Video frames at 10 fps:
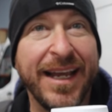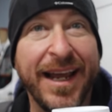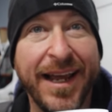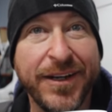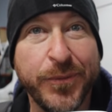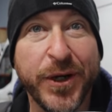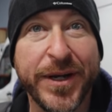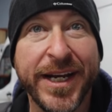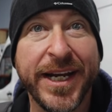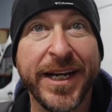And we're
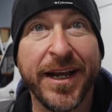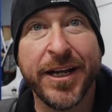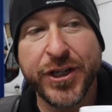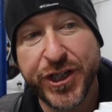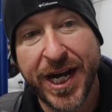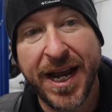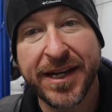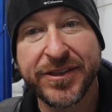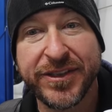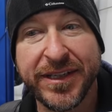getting uh,
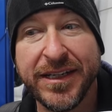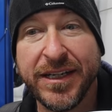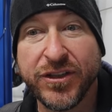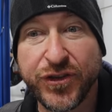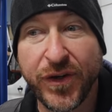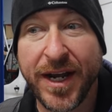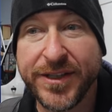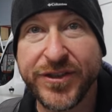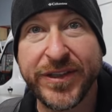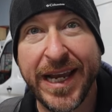shocks,
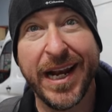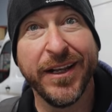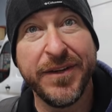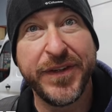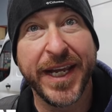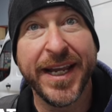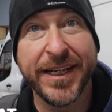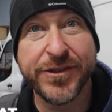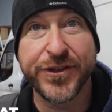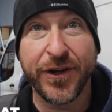struts, and a lift kit
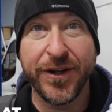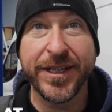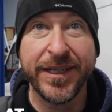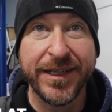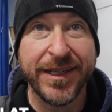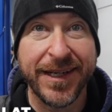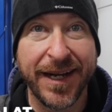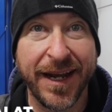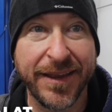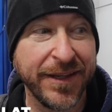installed
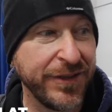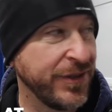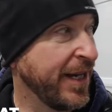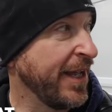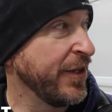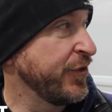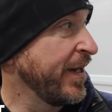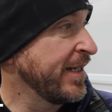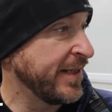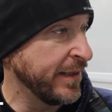on the, on the
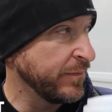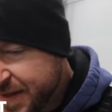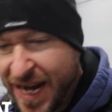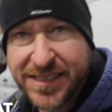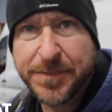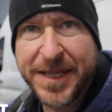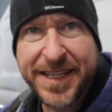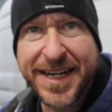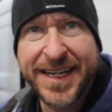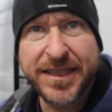Transit. I spent
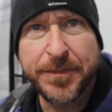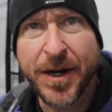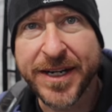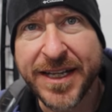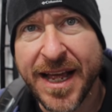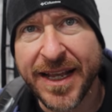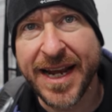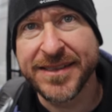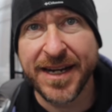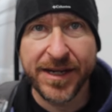the night at the parking lot
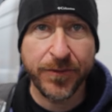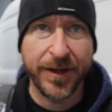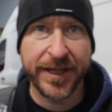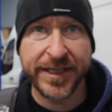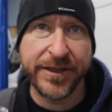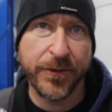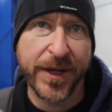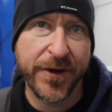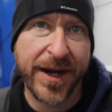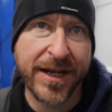last night while they did the
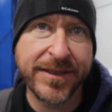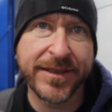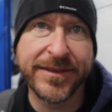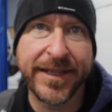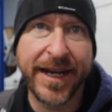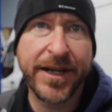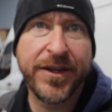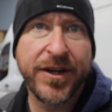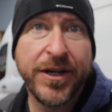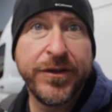rear end, and today
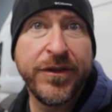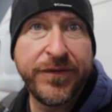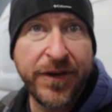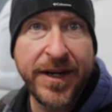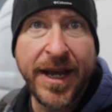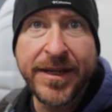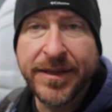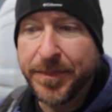they're gonna do the front end.